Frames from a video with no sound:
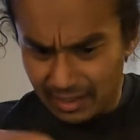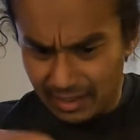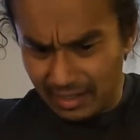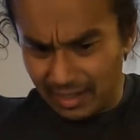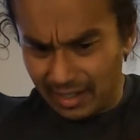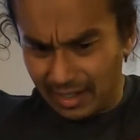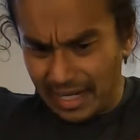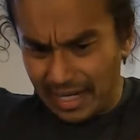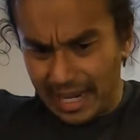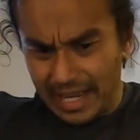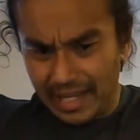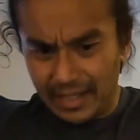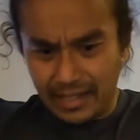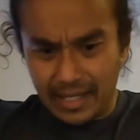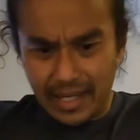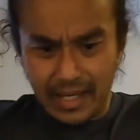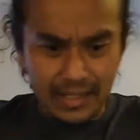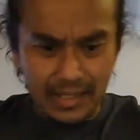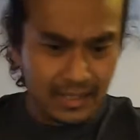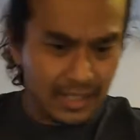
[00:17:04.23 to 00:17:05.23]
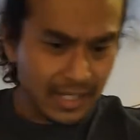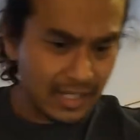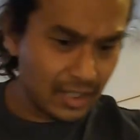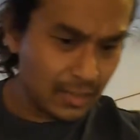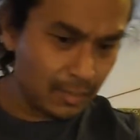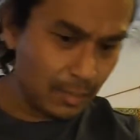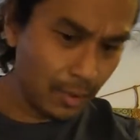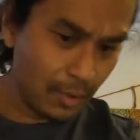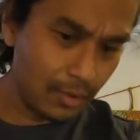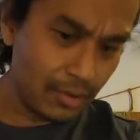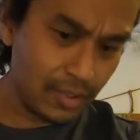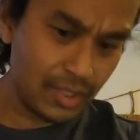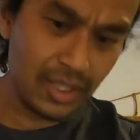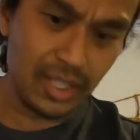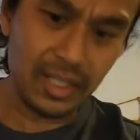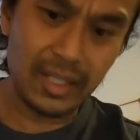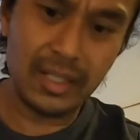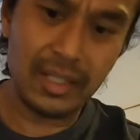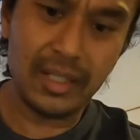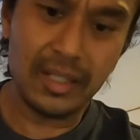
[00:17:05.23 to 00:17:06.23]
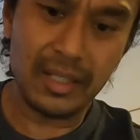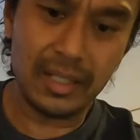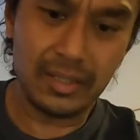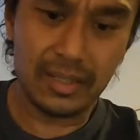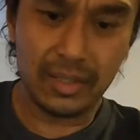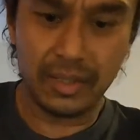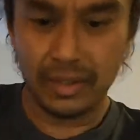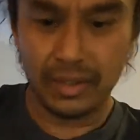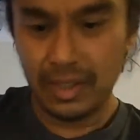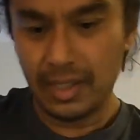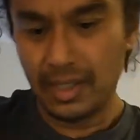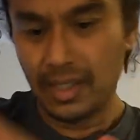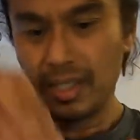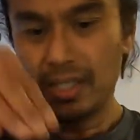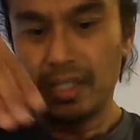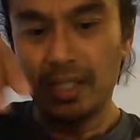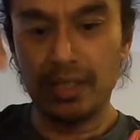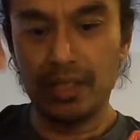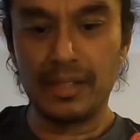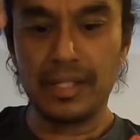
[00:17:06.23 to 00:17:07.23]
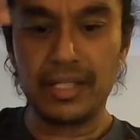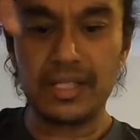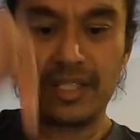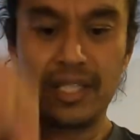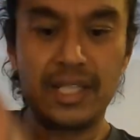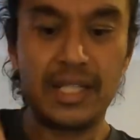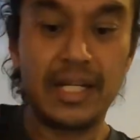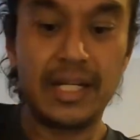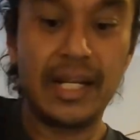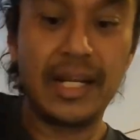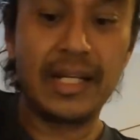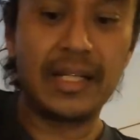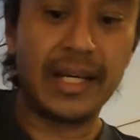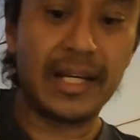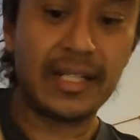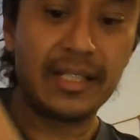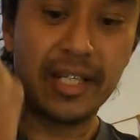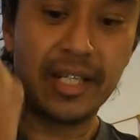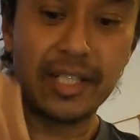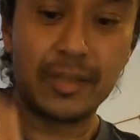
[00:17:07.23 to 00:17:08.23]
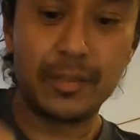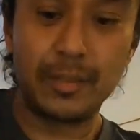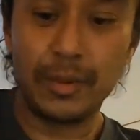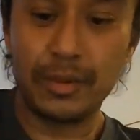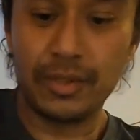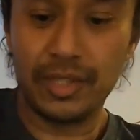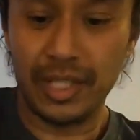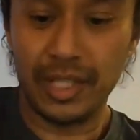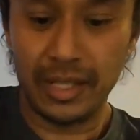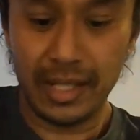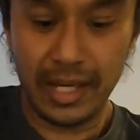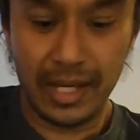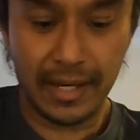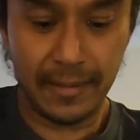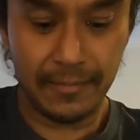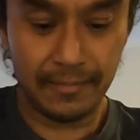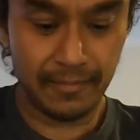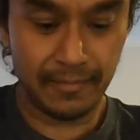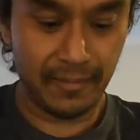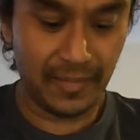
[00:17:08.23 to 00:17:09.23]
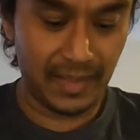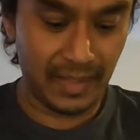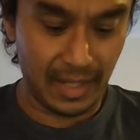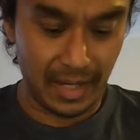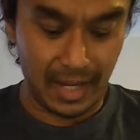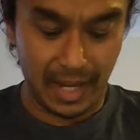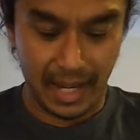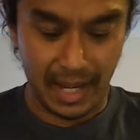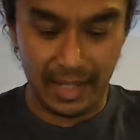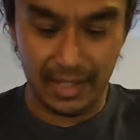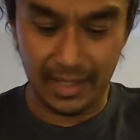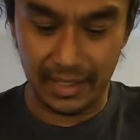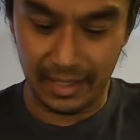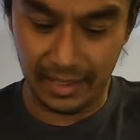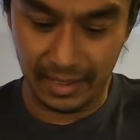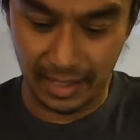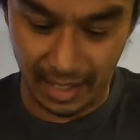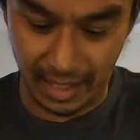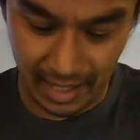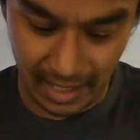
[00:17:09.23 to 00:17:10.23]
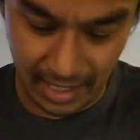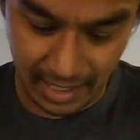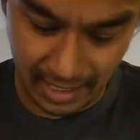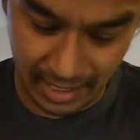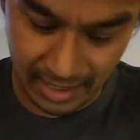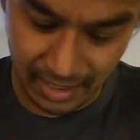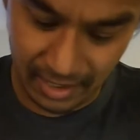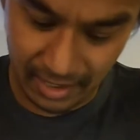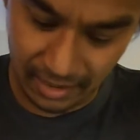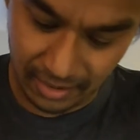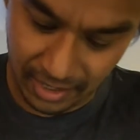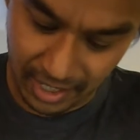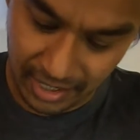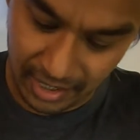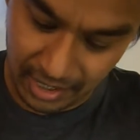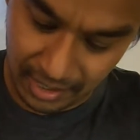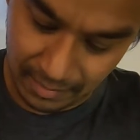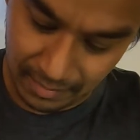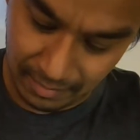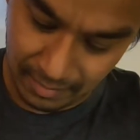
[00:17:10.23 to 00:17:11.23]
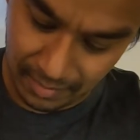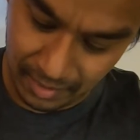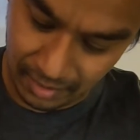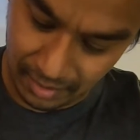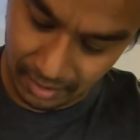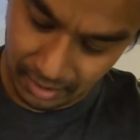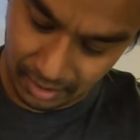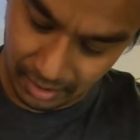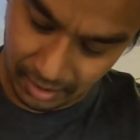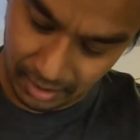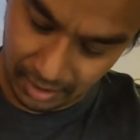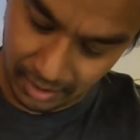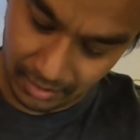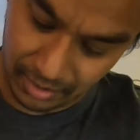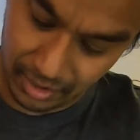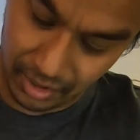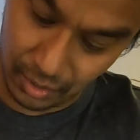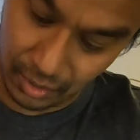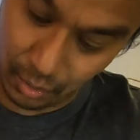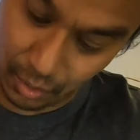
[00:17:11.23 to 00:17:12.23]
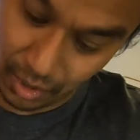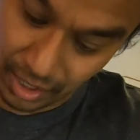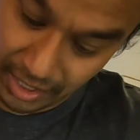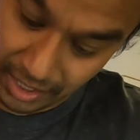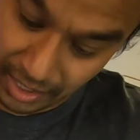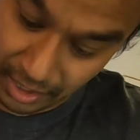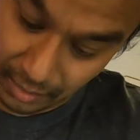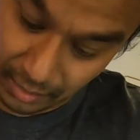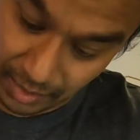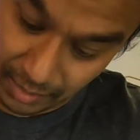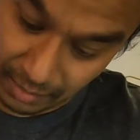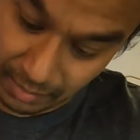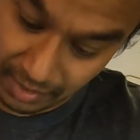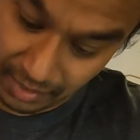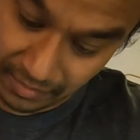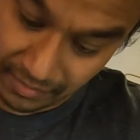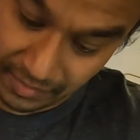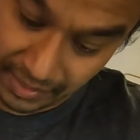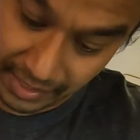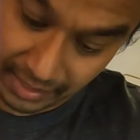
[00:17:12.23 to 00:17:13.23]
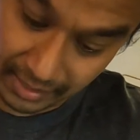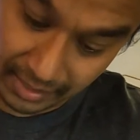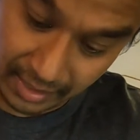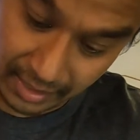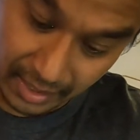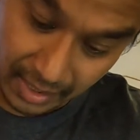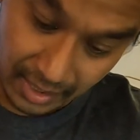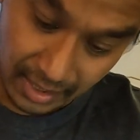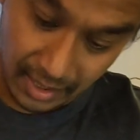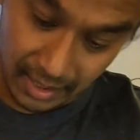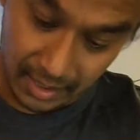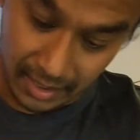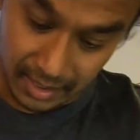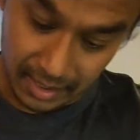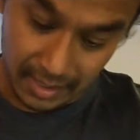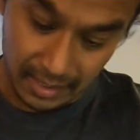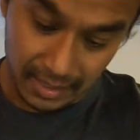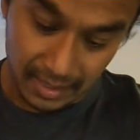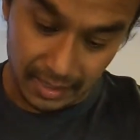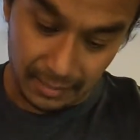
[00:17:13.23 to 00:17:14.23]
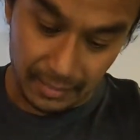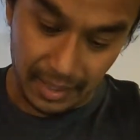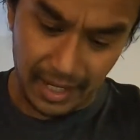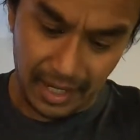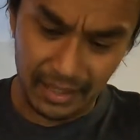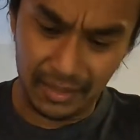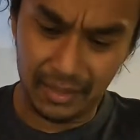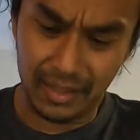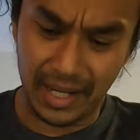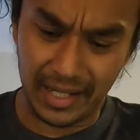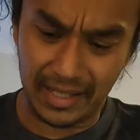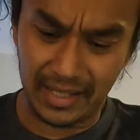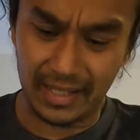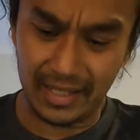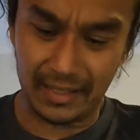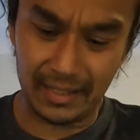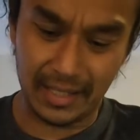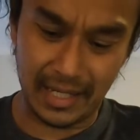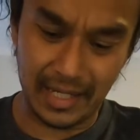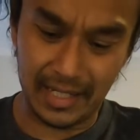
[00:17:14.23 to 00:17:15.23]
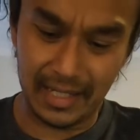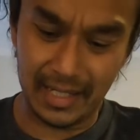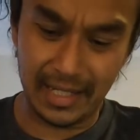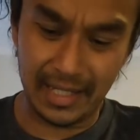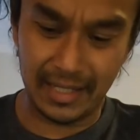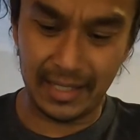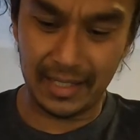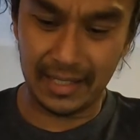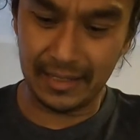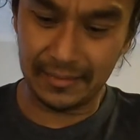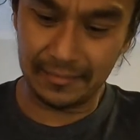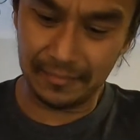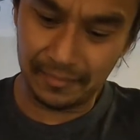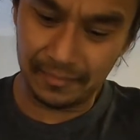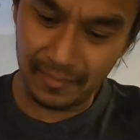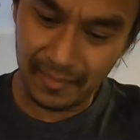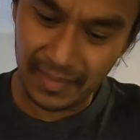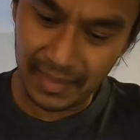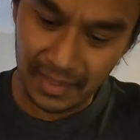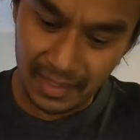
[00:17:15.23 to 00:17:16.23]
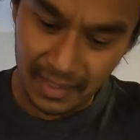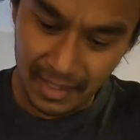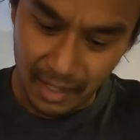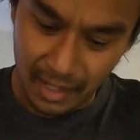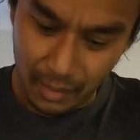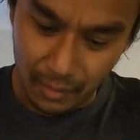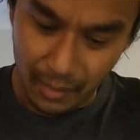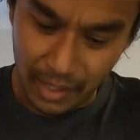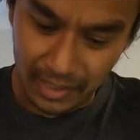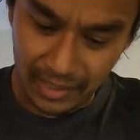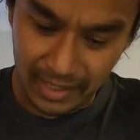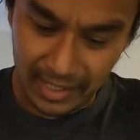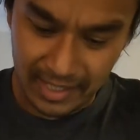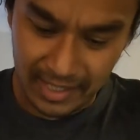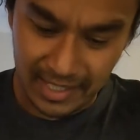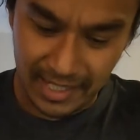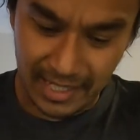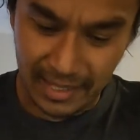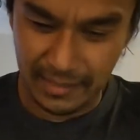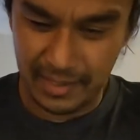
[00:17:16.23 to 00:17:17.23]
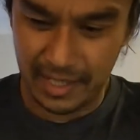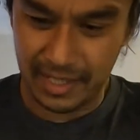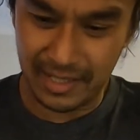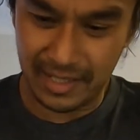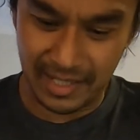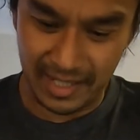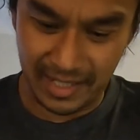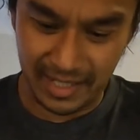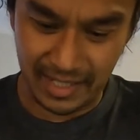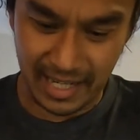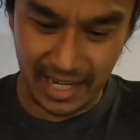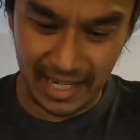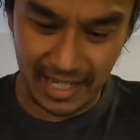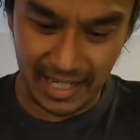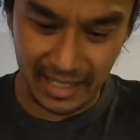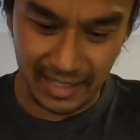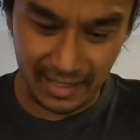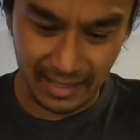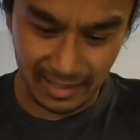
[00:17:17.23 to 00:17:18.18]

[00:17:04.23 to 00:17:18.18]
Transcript: latex exposed. So you can see the latex exposed in there and the tiny scratch. I just want it to be perfect. But I do like the kind of like welted seams. It's kind of